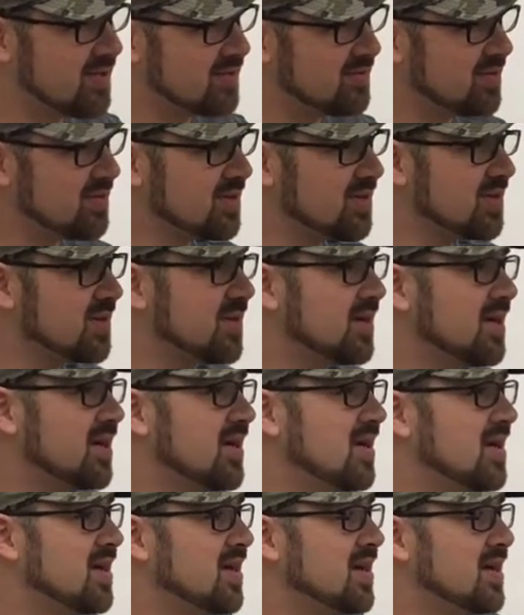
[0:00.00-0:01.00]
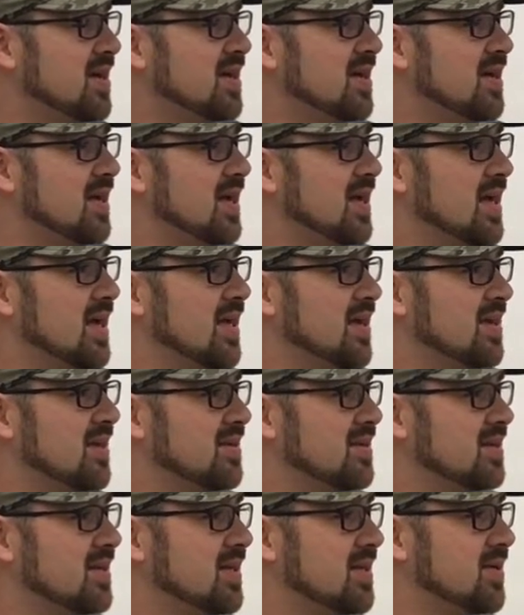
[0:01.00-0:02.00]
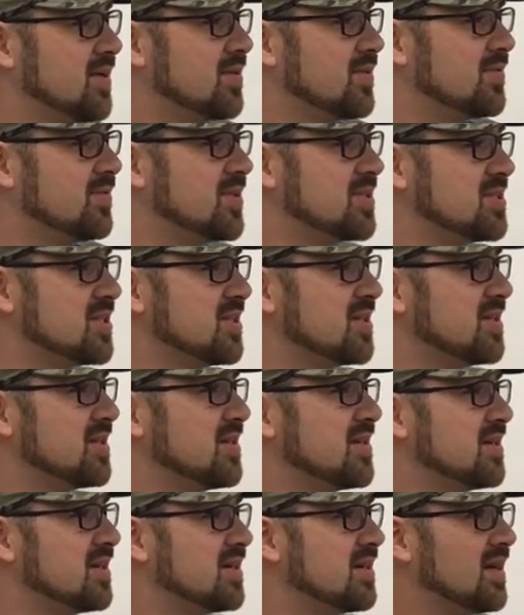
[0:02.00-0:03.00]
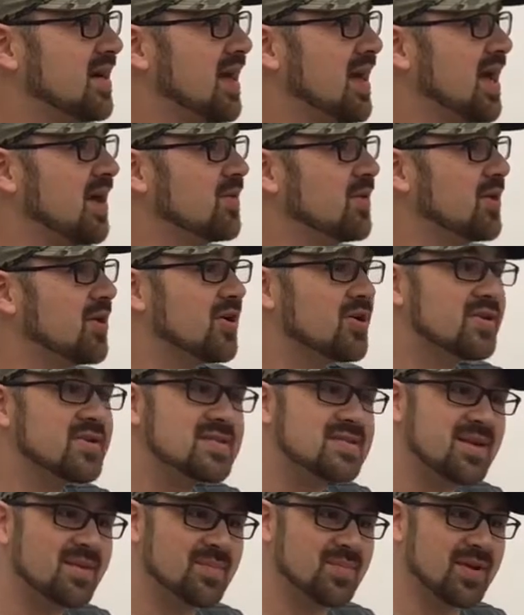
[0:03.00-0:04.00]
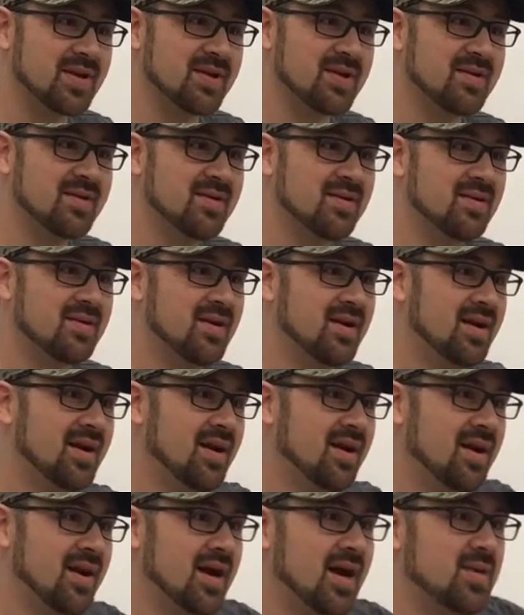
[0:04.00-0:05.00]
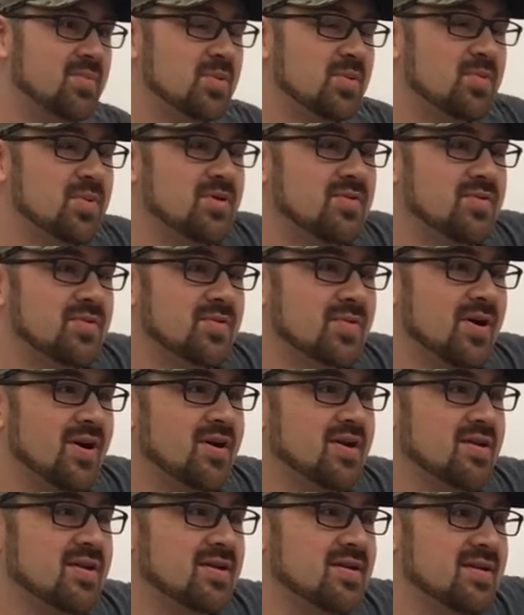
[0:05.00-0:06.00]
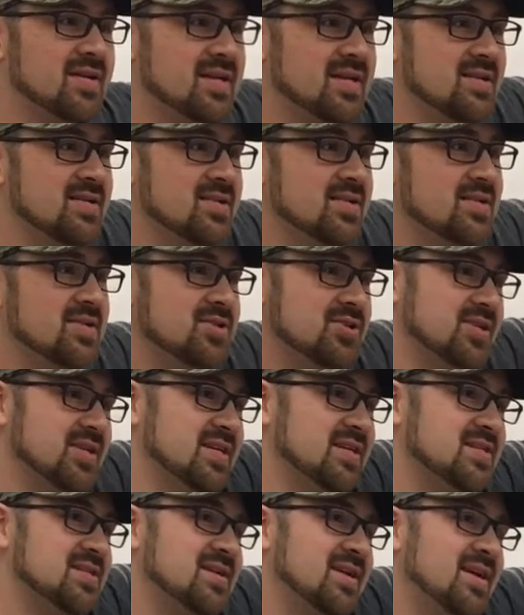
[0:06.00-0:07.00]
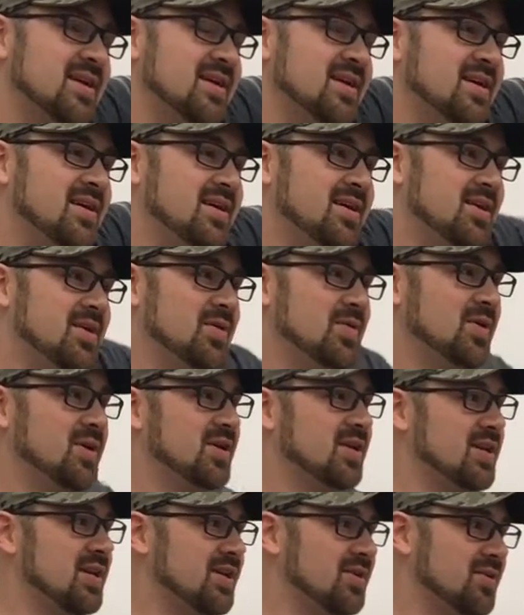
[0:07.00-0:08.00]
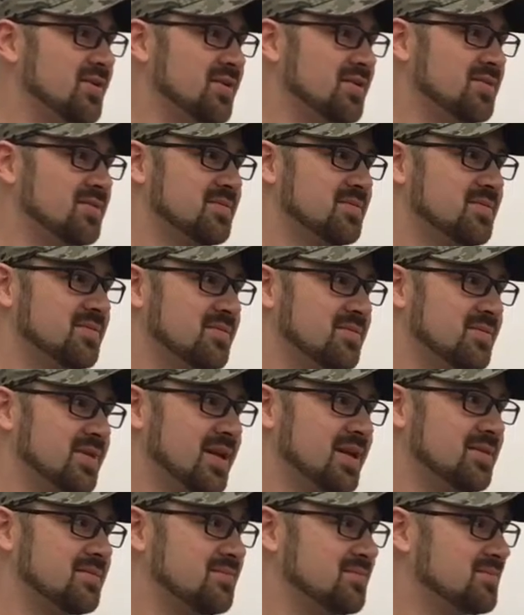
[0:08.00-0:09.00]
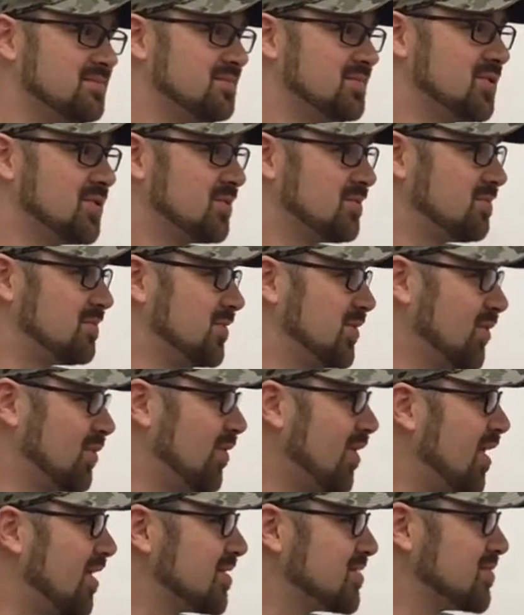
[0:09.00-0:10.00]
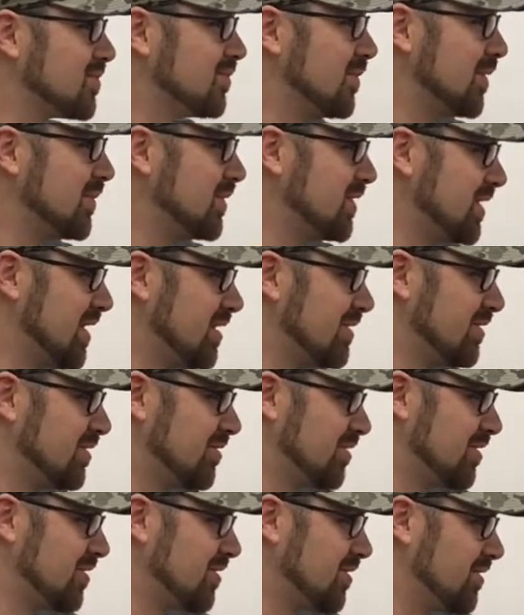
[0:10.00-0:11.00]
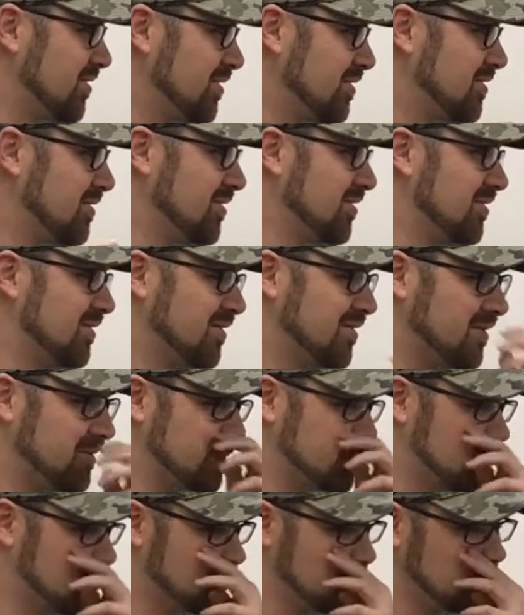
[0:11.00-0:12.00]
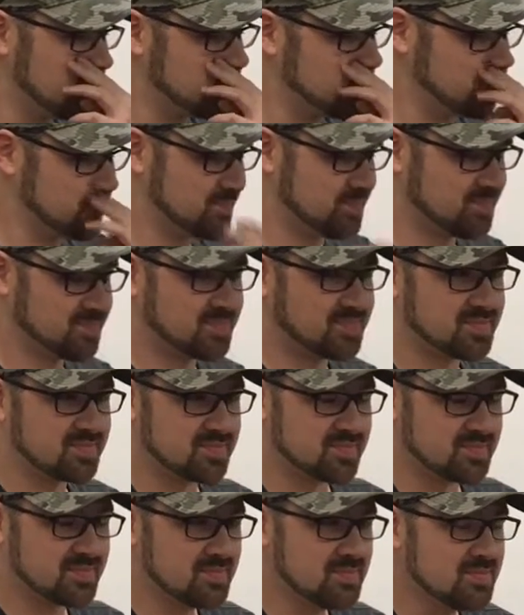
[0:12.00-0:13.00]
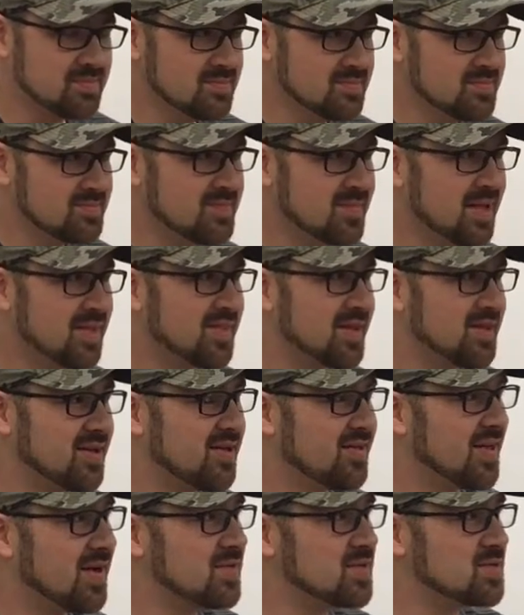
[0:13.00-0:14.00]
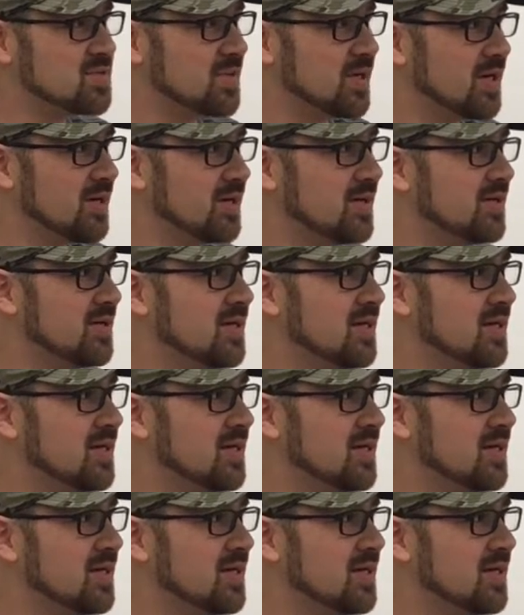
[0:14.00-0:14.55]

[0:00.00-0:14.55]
and everything, and fishing, and we heard something up above the rock in the trees. We could hear like the rocks rubbing together, crunk, crunk, crunk, crunk, crunk, So I thought, oh, that was weird.